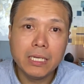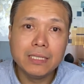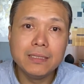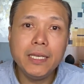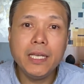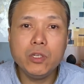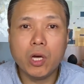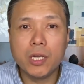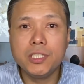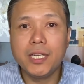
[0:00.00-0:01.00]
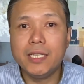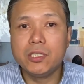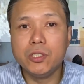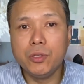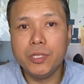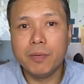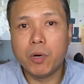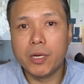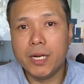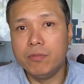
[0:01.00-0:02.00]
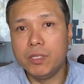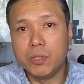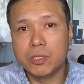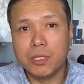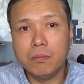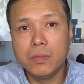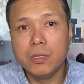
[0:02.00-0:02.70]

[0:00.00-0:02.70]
seeking knowledge is a duty upon every Muslim.